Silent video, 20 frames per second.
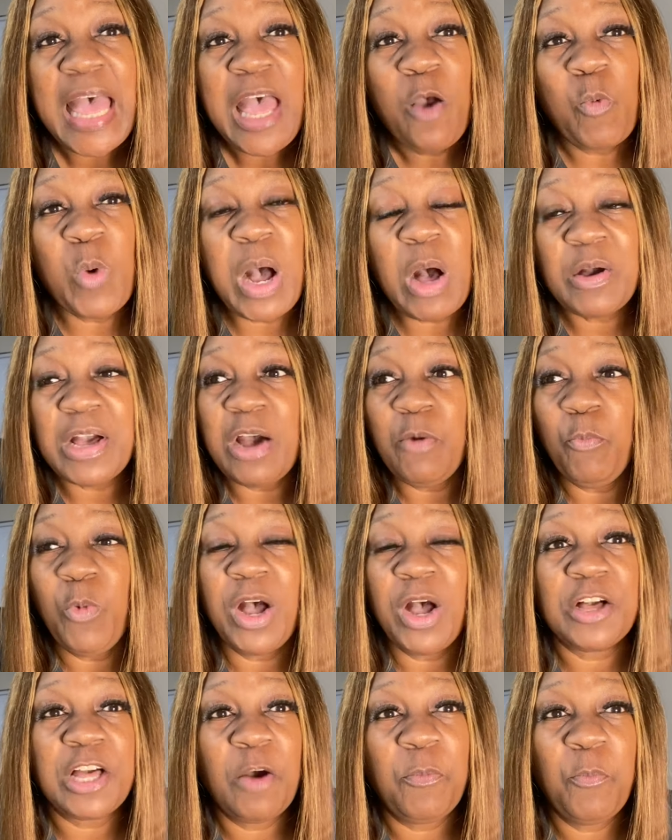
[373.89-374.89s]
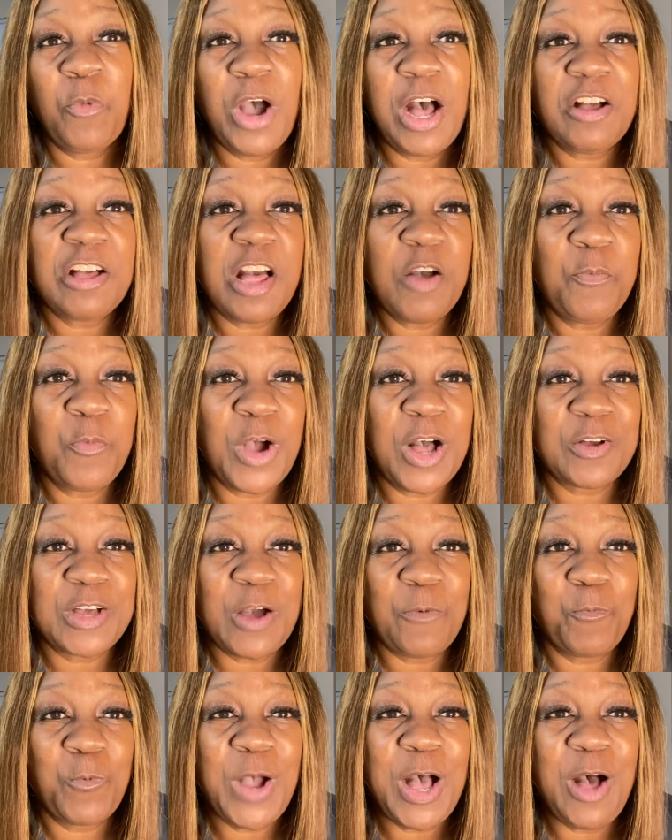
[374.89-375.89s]
Welcome, welcome, welcome,
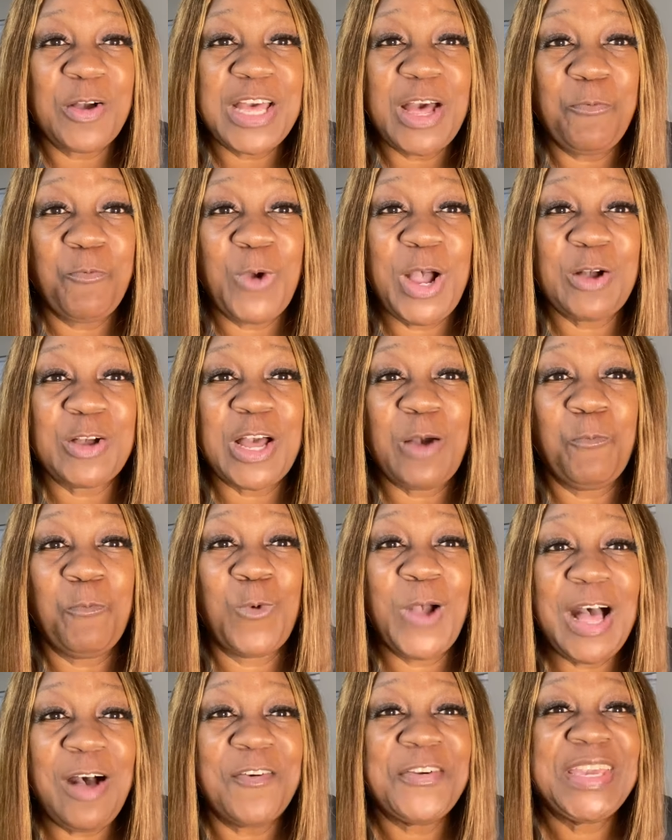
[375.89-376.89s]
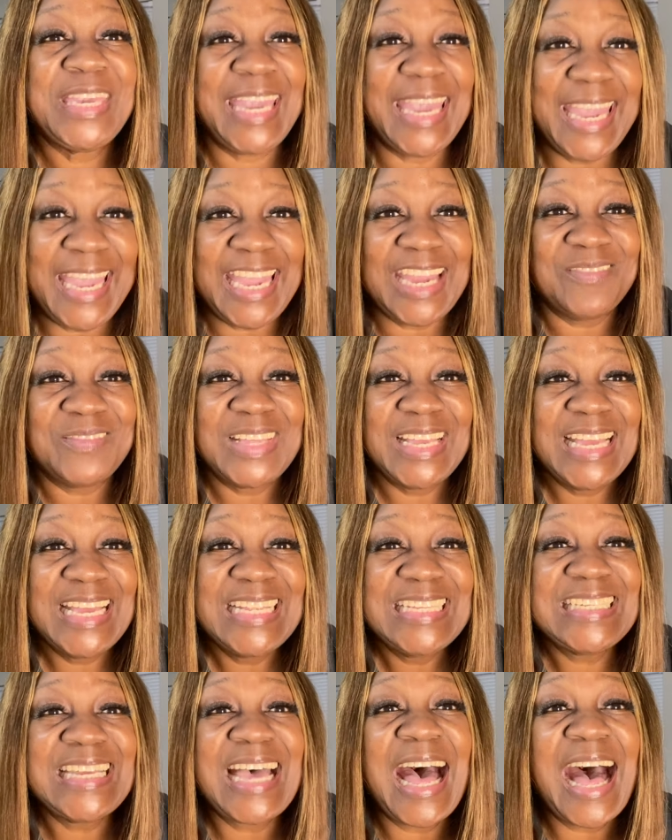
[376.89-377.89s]
welcome, welcome, welcome, welcome
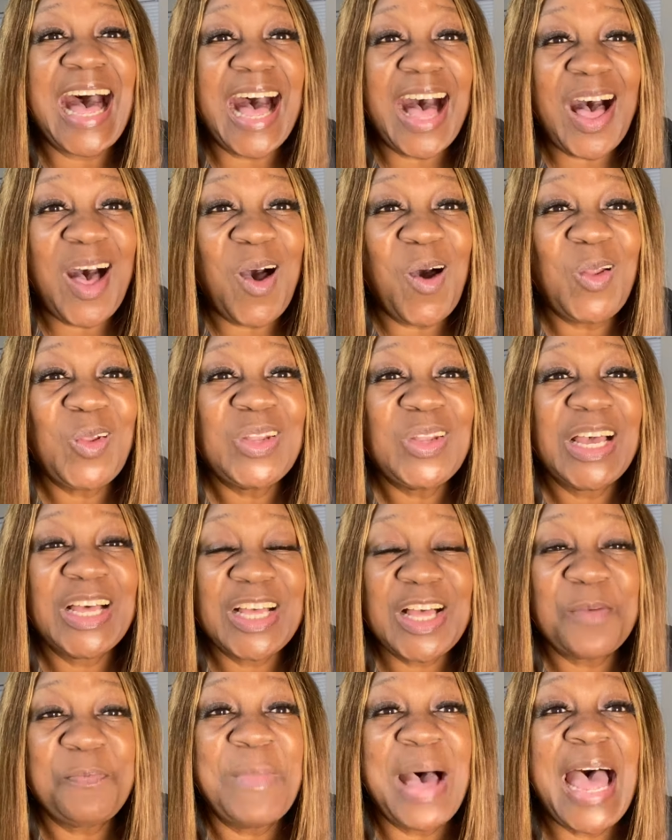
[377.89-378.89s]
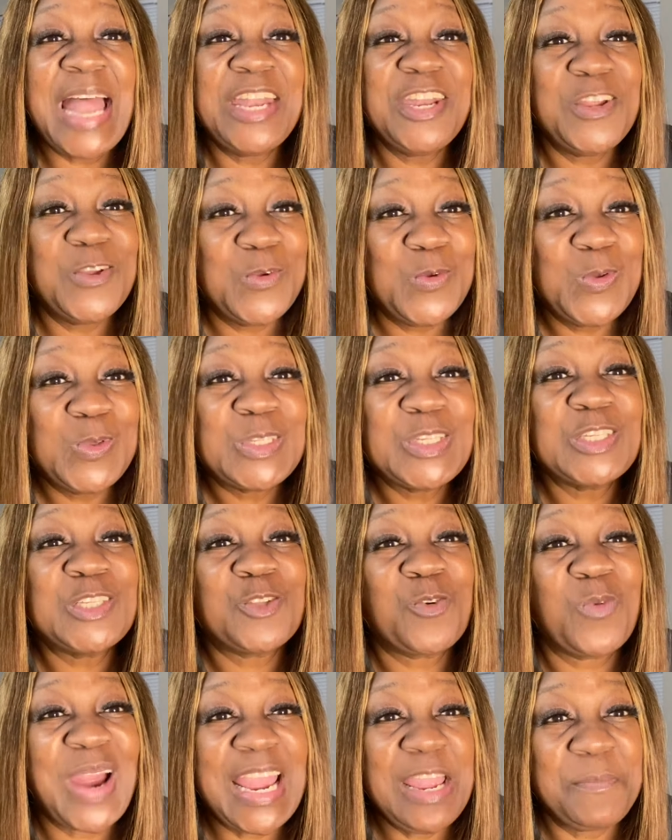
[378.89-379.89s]
to all of my new
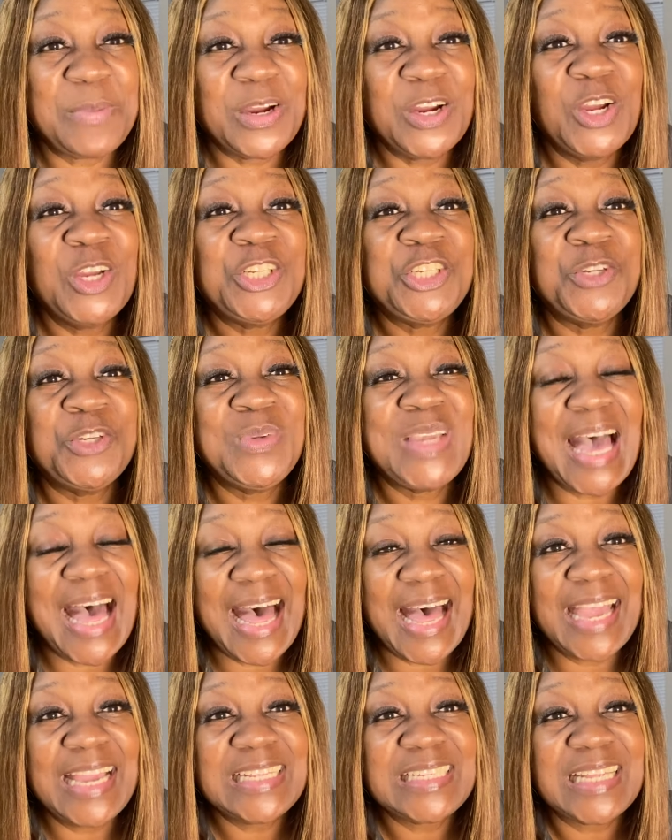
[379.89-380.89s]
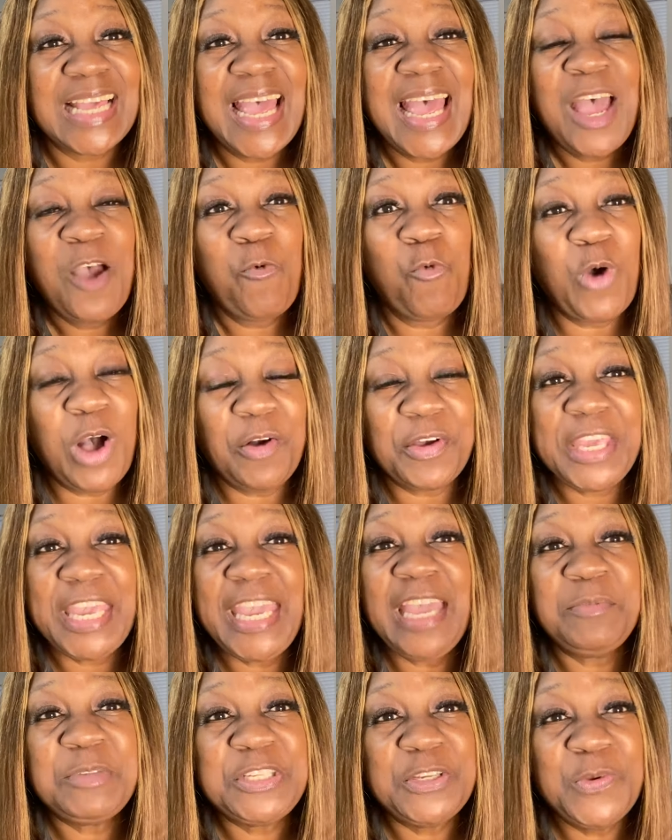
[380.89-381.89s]
subscribers, you guys.
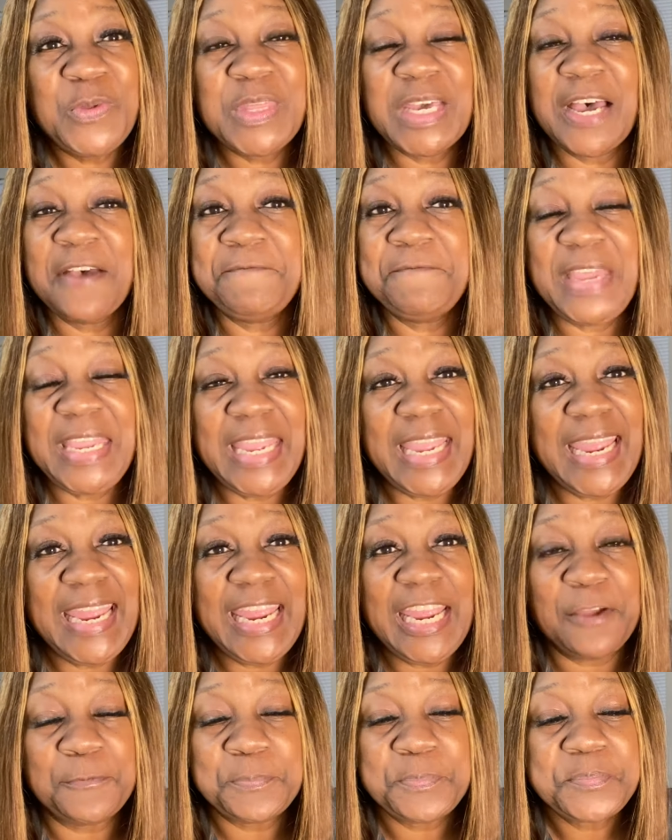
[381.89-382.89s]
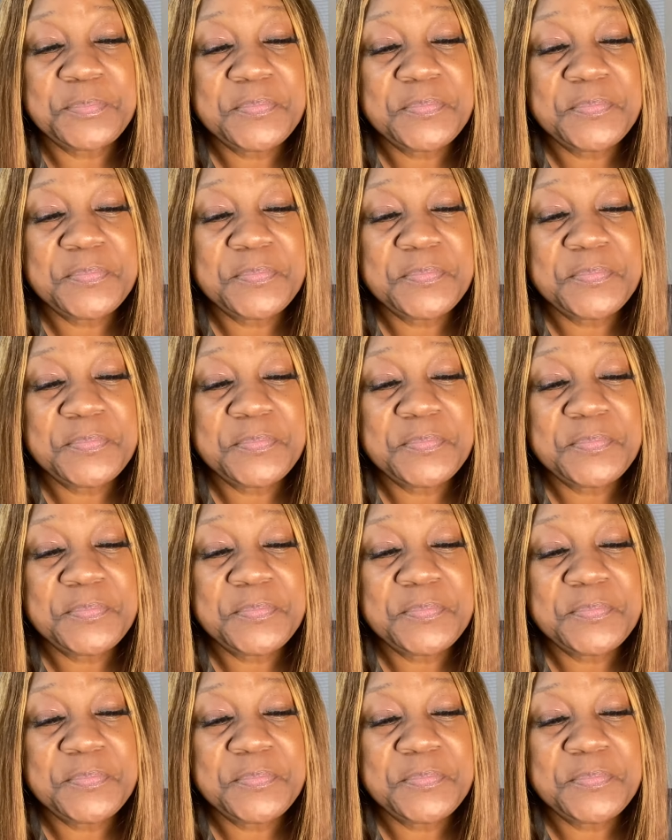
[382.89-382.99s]
Welcome to the fam.